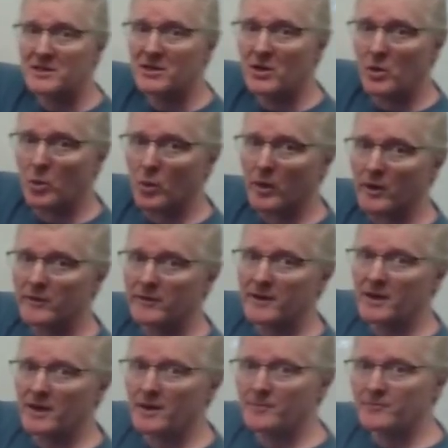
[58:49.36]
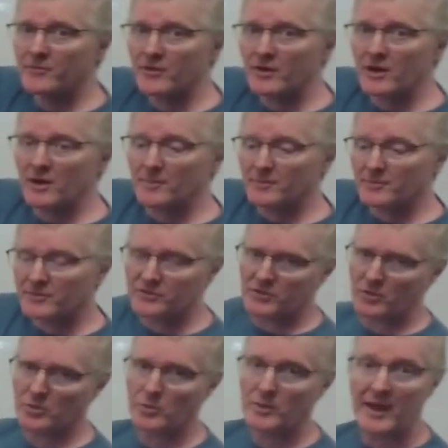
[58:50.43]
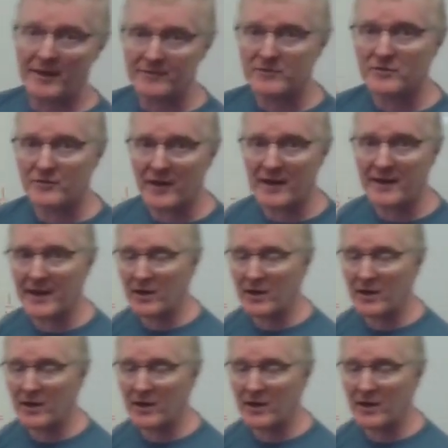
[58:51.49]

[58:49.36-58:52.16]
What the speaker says: going to go, where'd they come from? So we have to find